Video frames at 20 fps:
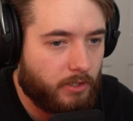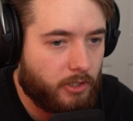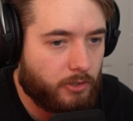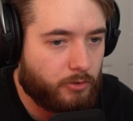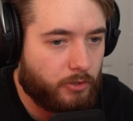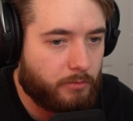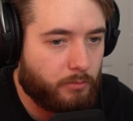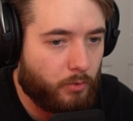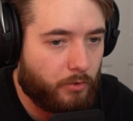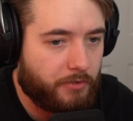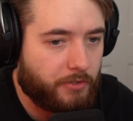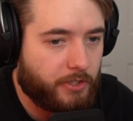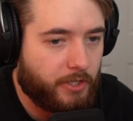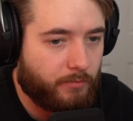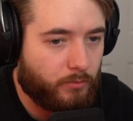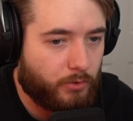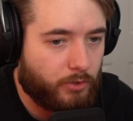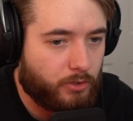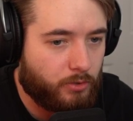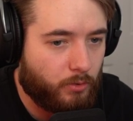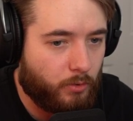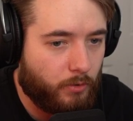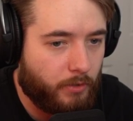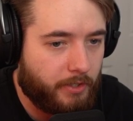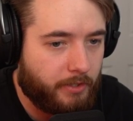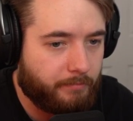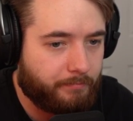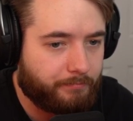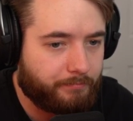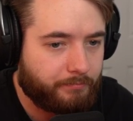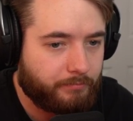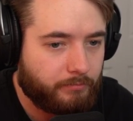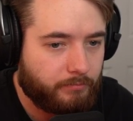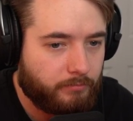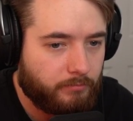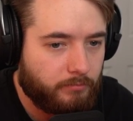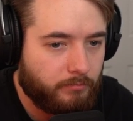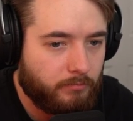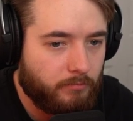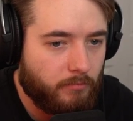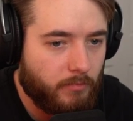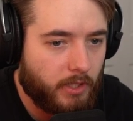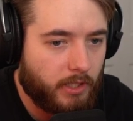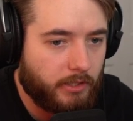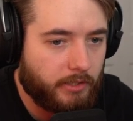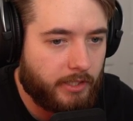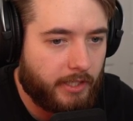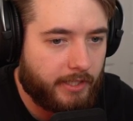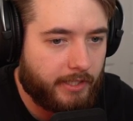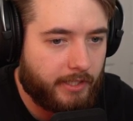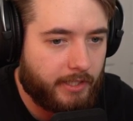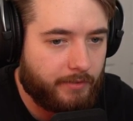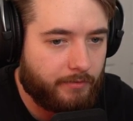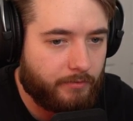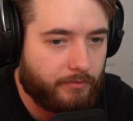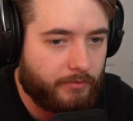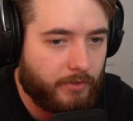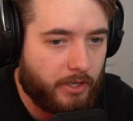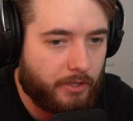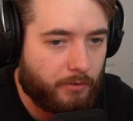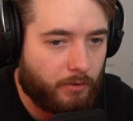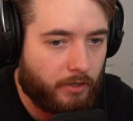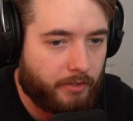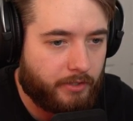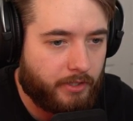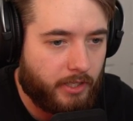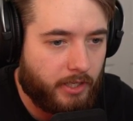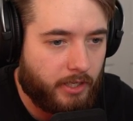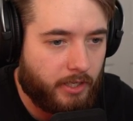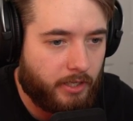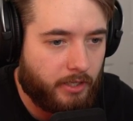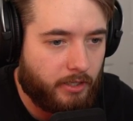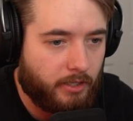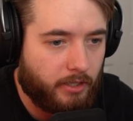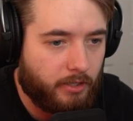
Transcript: which is more of the general story, getting an even further idea